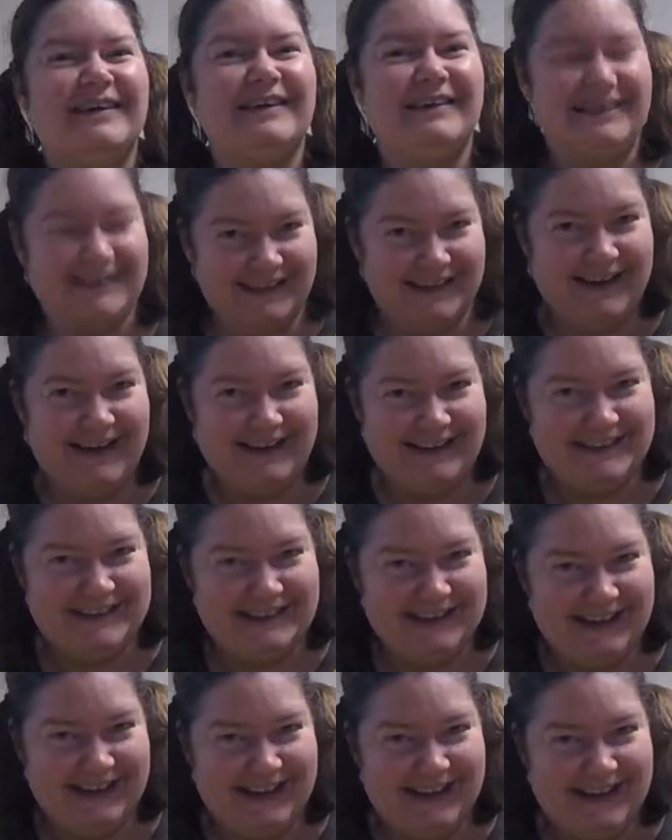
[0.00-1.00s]
You gotta
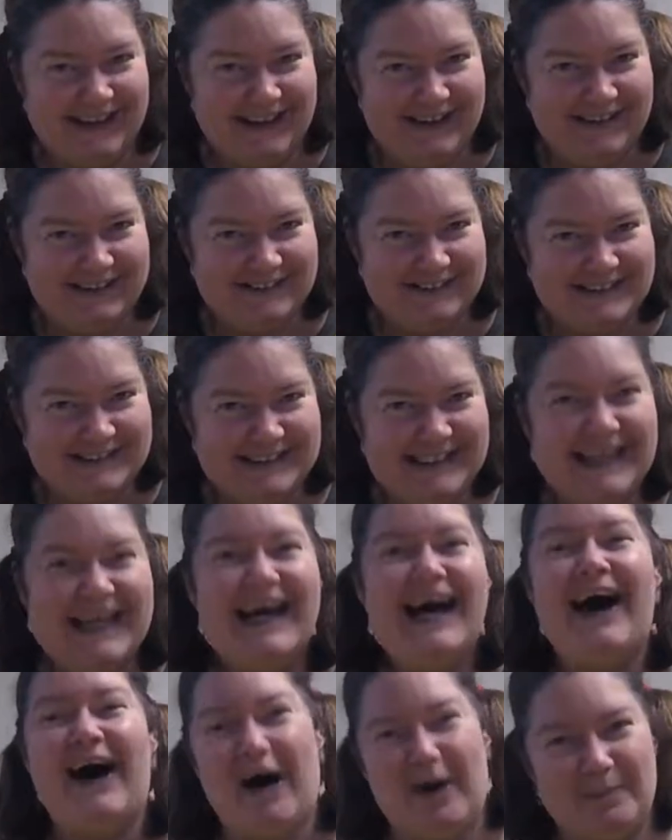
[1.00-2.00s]
check that out.
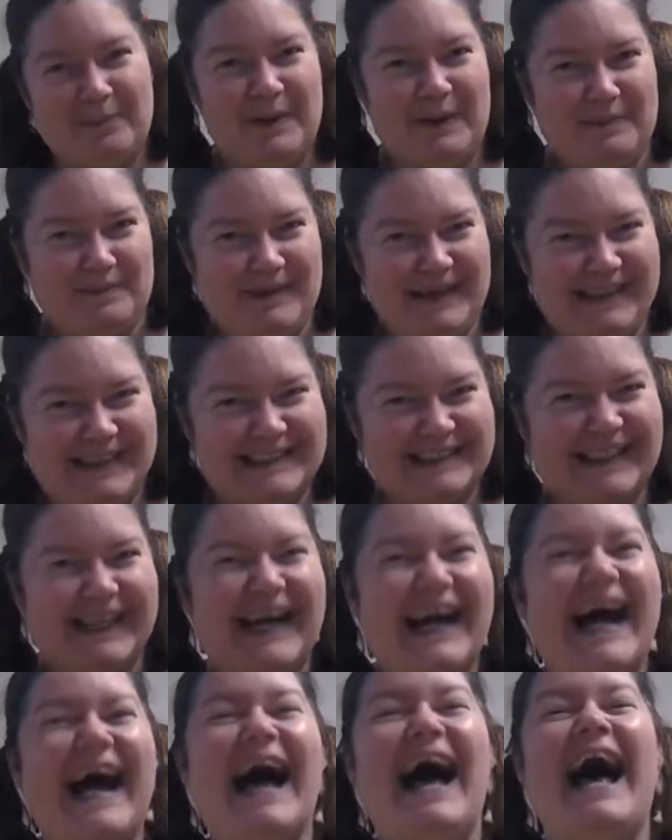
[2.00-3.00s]
I'll put a
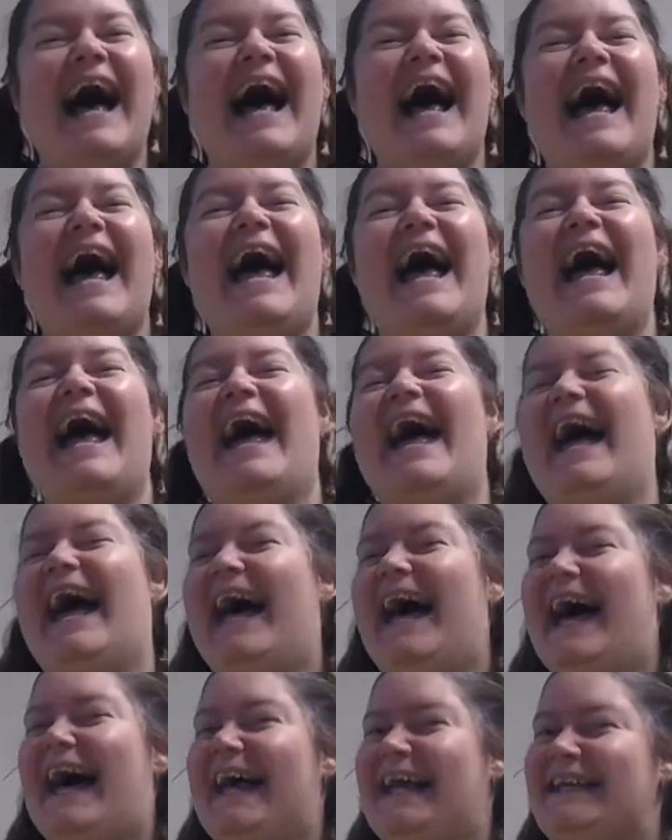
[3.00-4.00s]
picture.
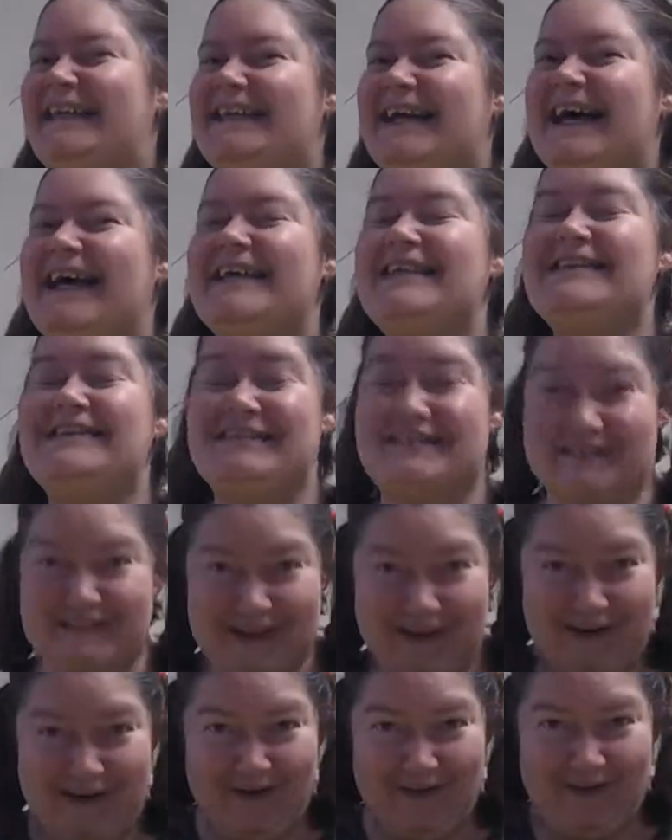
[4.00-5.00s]
And
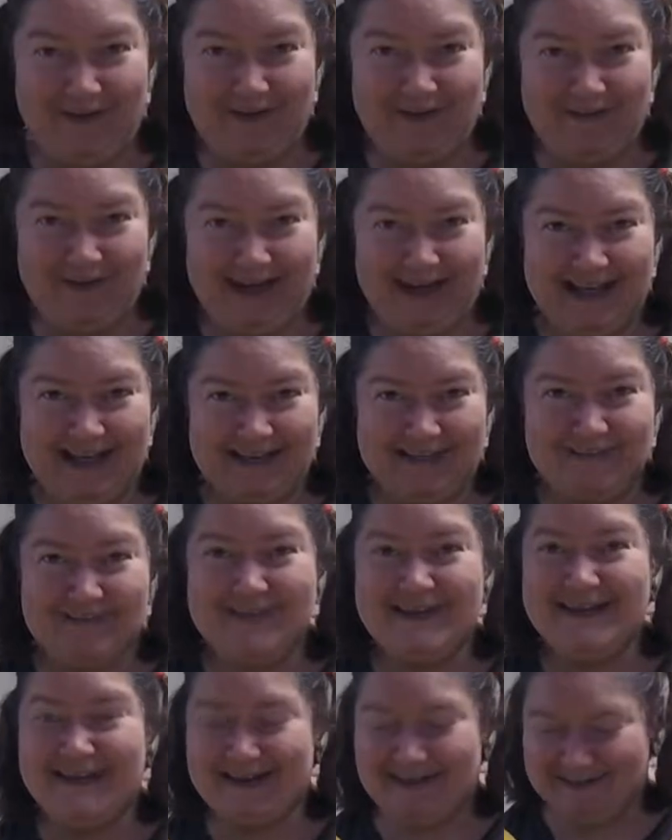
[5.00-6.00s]
so
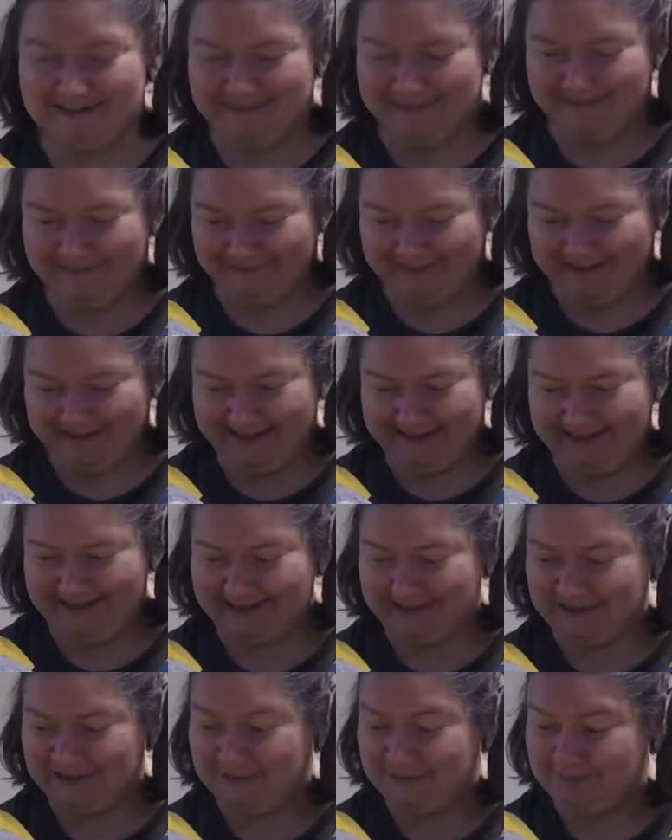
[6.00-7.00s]
we are
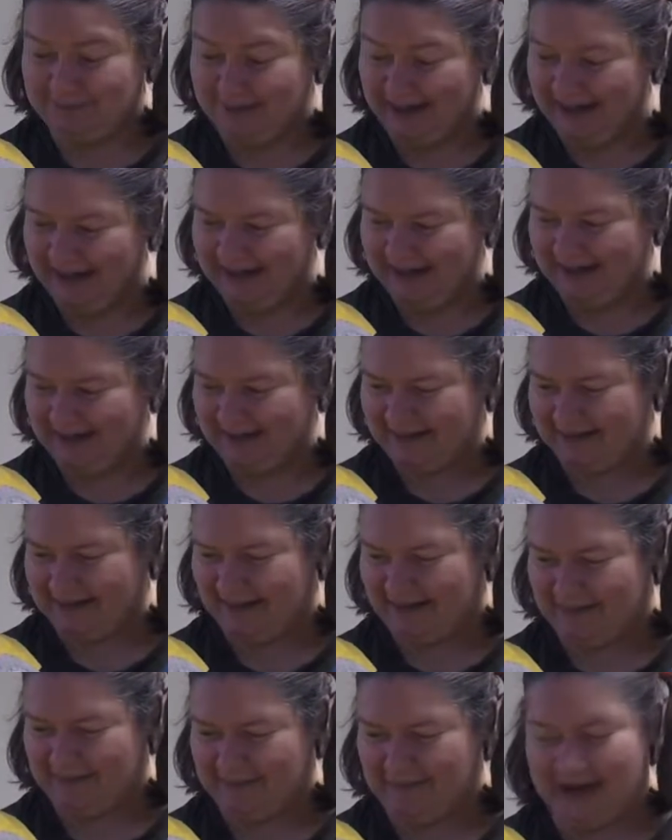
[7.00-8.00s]
going to make
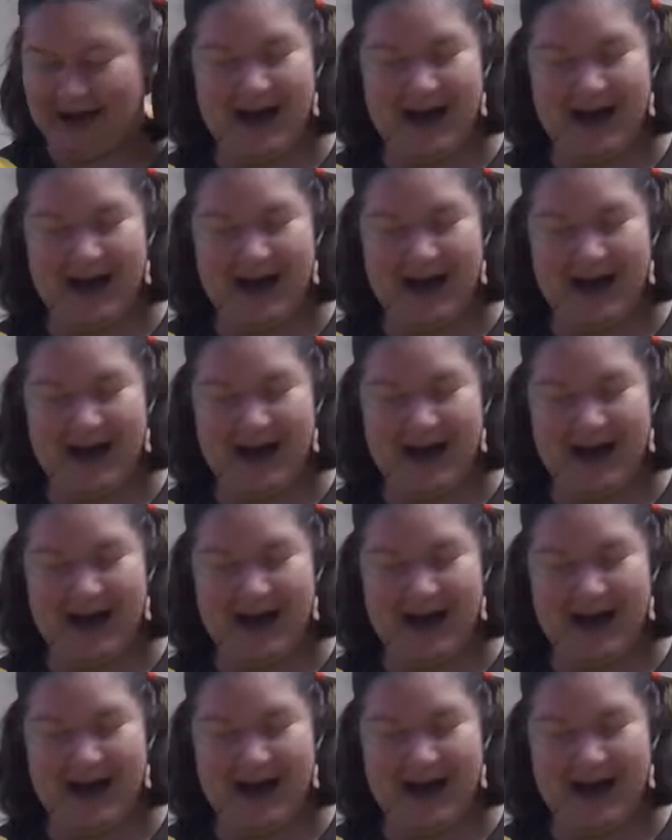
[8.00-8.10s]
them.